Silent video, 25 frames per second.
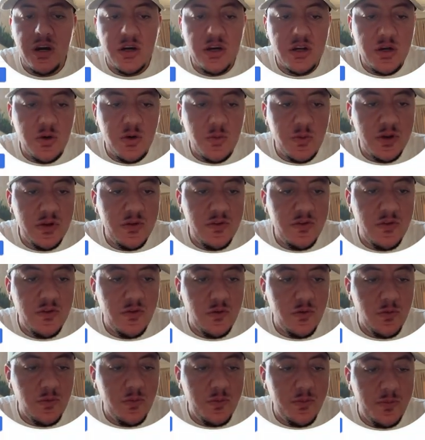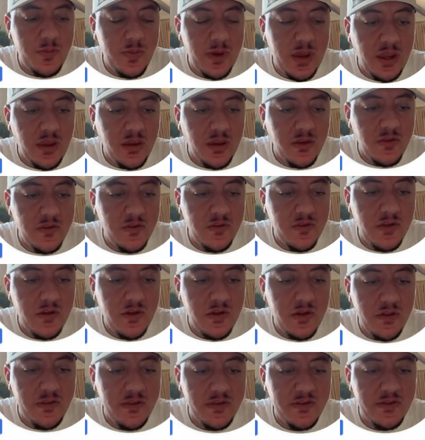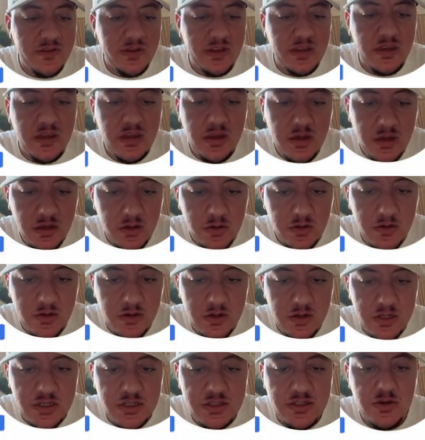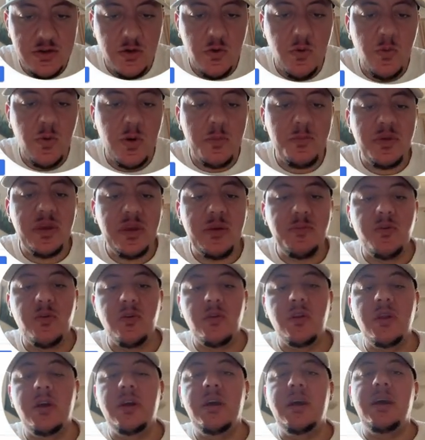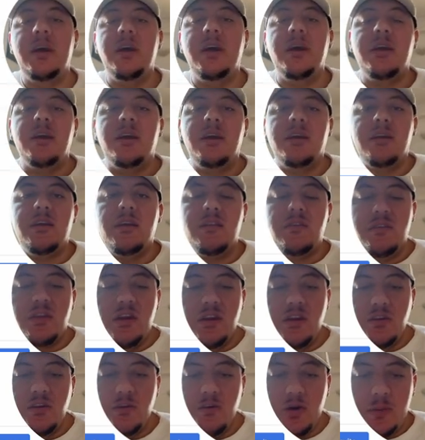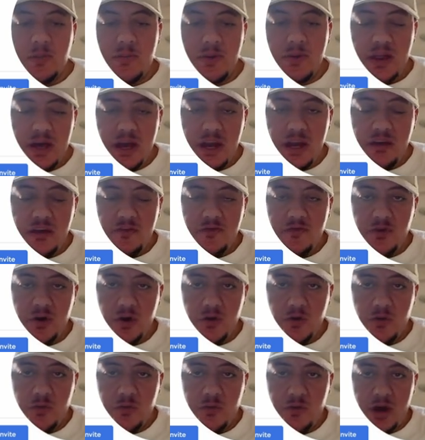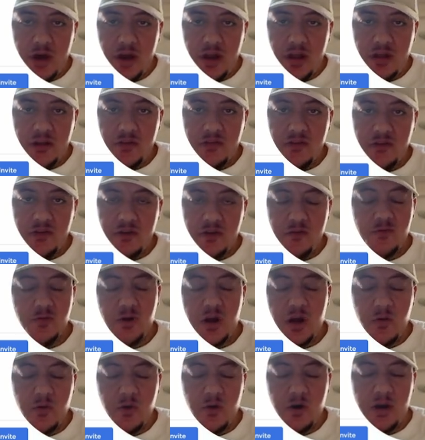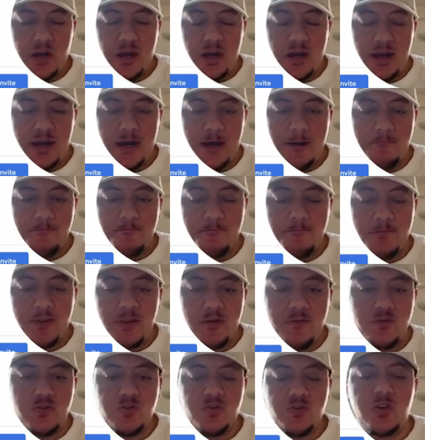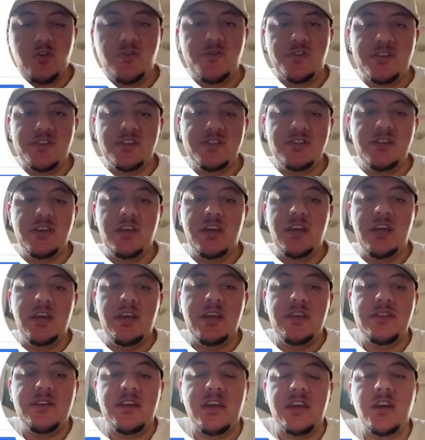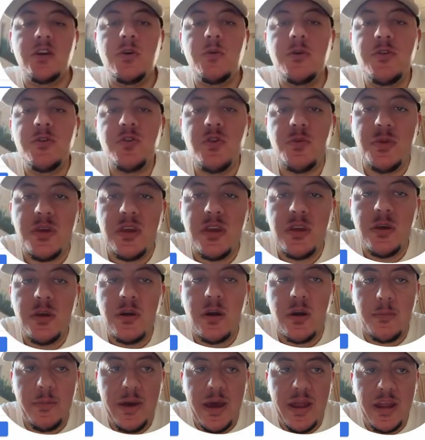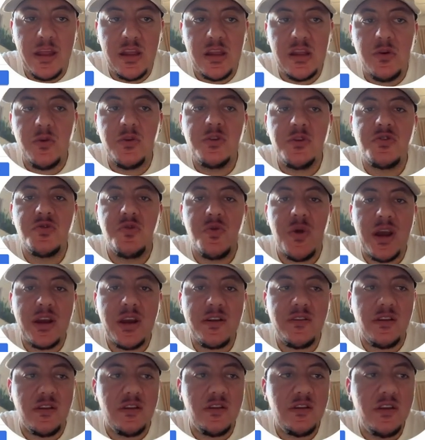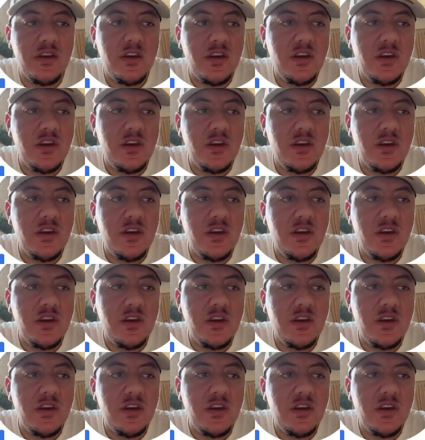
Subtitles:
going to paste this link here. So when people continue applying for our product, for our service, they're going to be automatically redirected